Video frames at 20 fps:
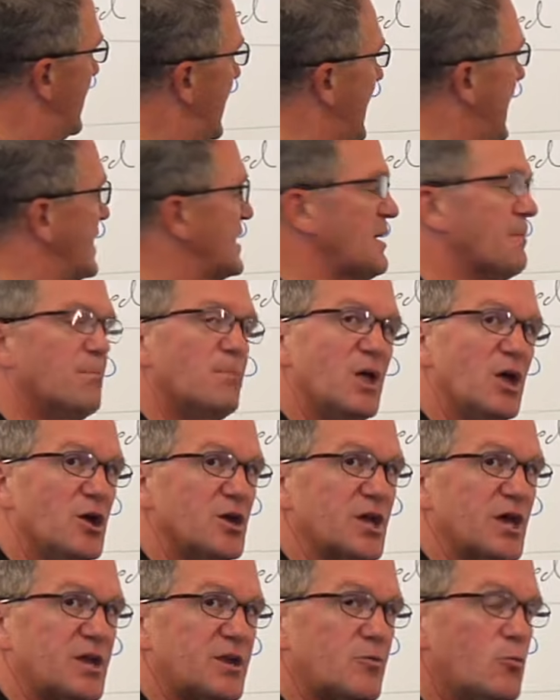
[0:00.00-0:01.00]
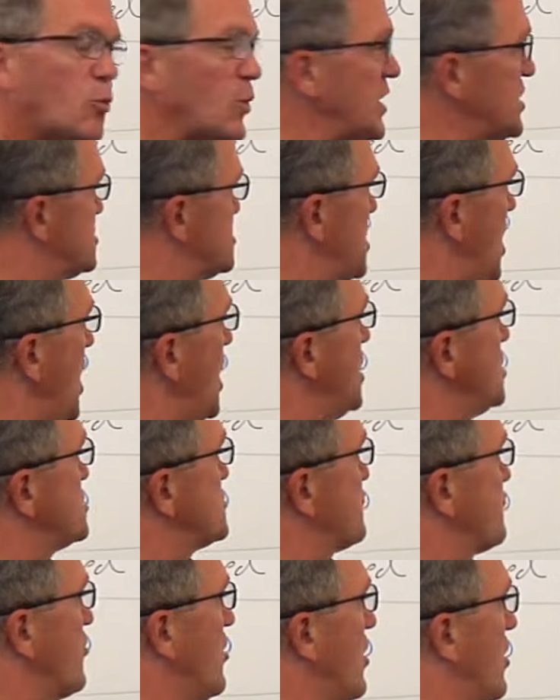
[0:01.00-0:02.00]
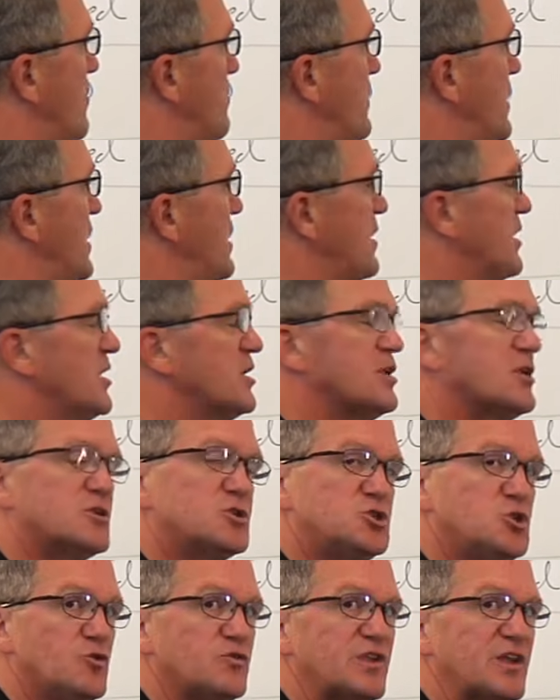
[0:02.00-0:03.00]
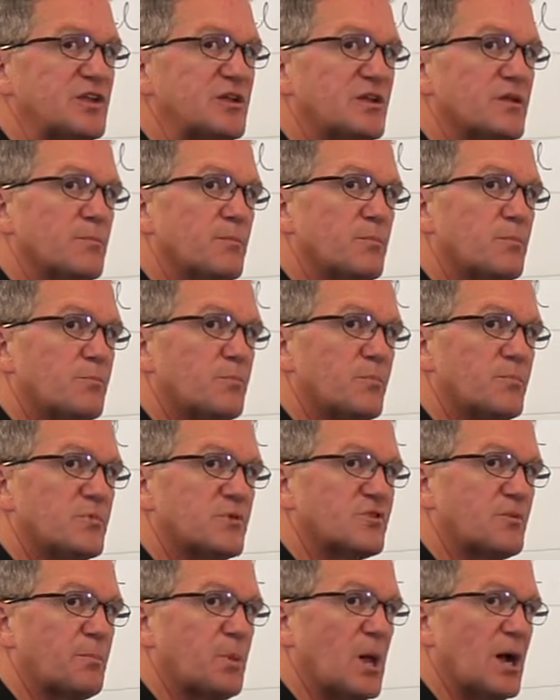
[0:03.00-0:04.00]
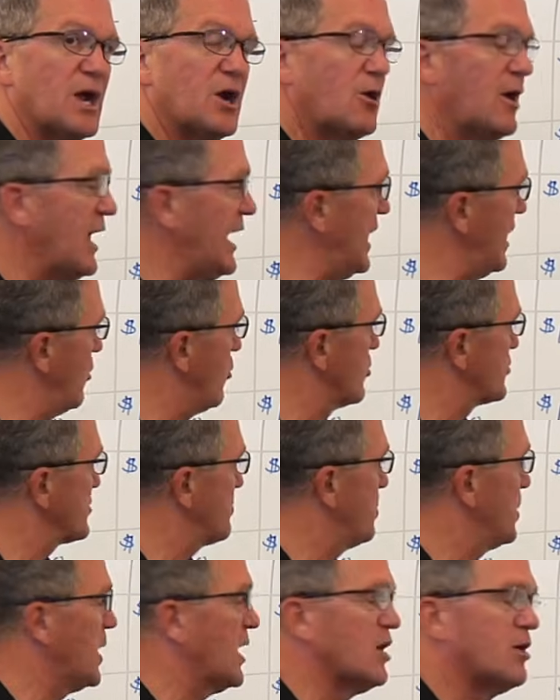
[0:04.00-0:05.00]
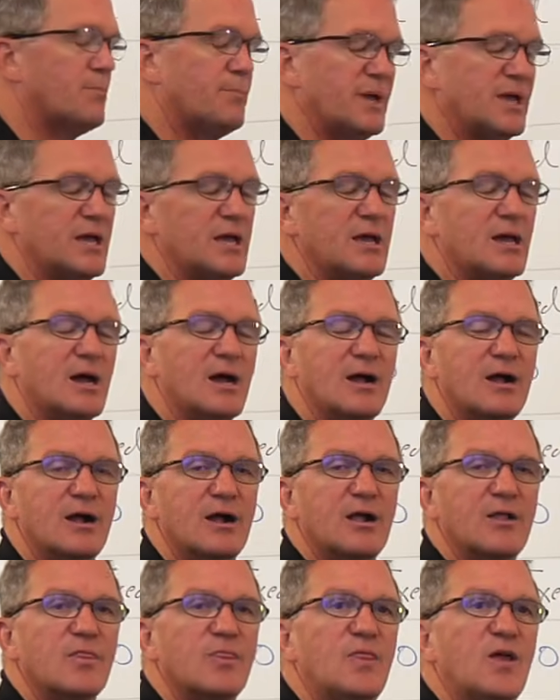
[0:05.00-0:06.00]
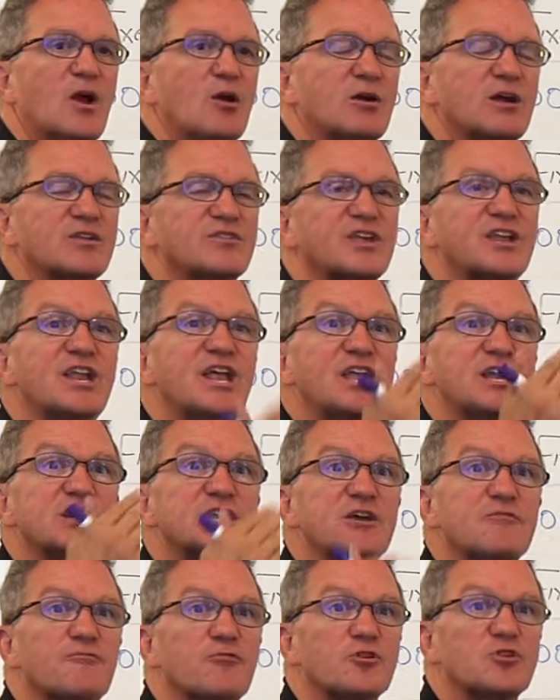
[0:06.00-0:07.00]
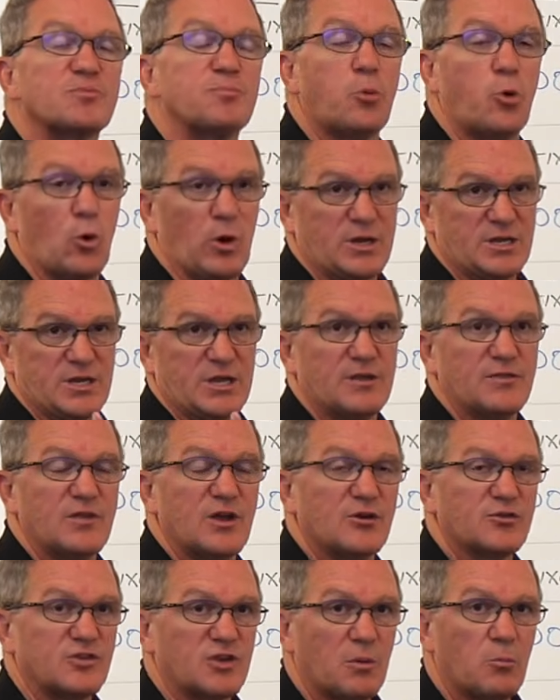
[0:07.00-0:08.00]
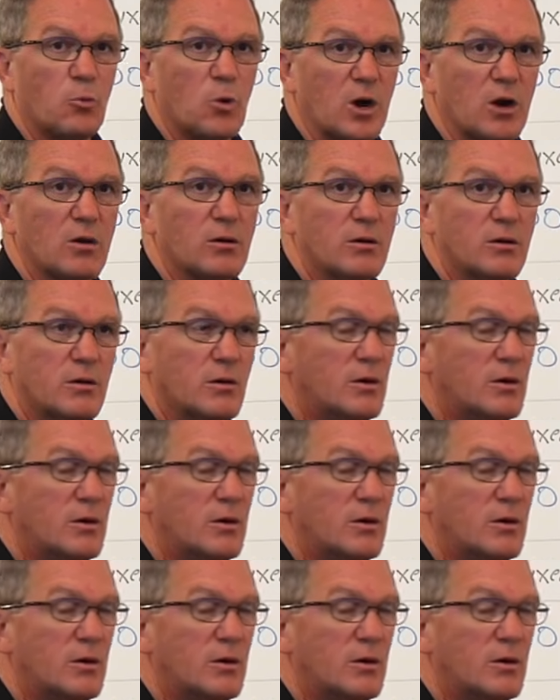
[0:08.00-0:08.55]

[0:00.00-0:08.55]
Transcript: and 1,000,000, we changed from choosing supplier A or supplier B, there is an indifference point in there somewhere.